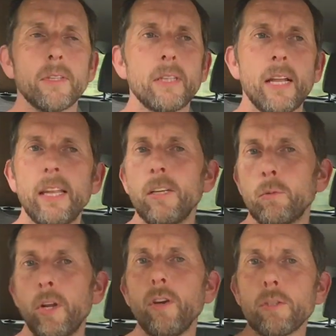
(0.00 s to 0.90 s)
Now,
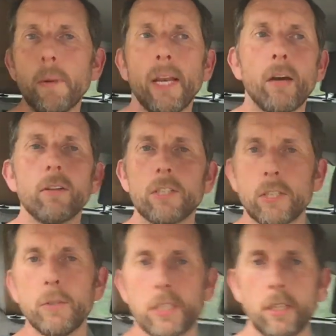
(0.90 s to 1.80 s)
these used to be known as
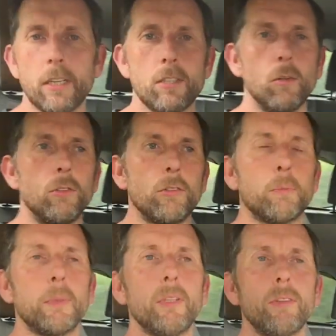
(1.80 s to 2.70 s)
suicide
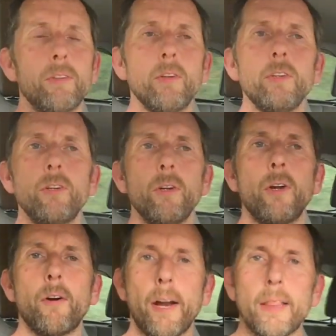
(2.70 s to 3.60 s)
doors, because as soon as you
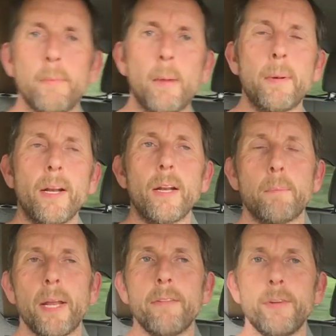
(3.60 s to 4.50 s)
cracked them open a little
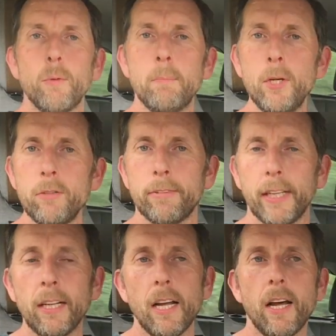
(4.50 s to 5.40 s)
bit, if you were
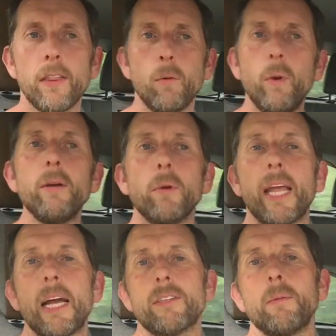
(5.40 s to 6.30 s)
moving, the wind
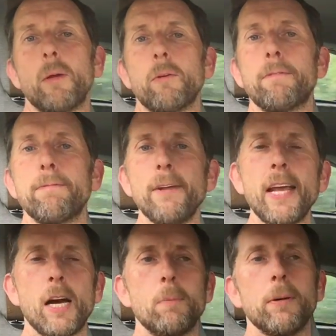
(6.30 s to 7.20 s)
would catch them, they would
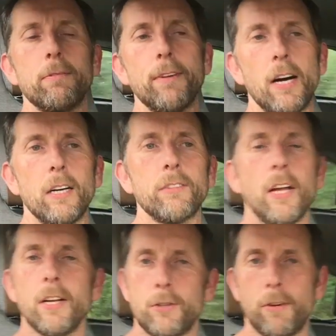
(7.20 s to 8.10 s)
fling open fast,
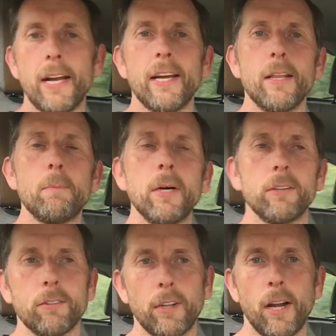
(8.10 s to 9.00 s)
dragging the
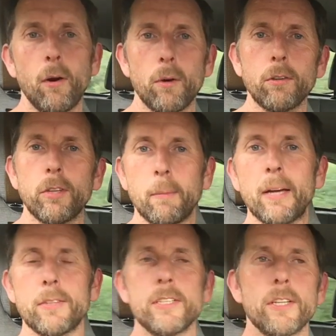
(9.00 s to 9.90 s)
person trying to hold on to them
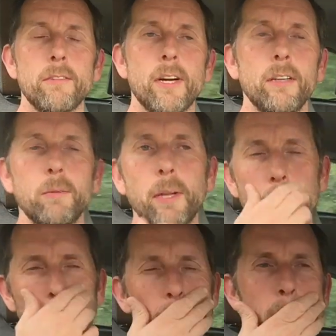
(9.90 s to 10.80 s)
out into the road
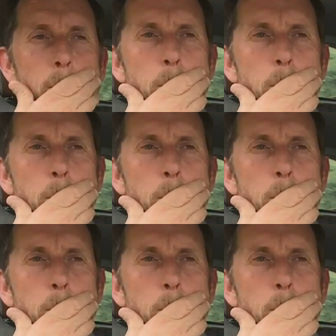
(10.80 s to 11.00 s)
with them.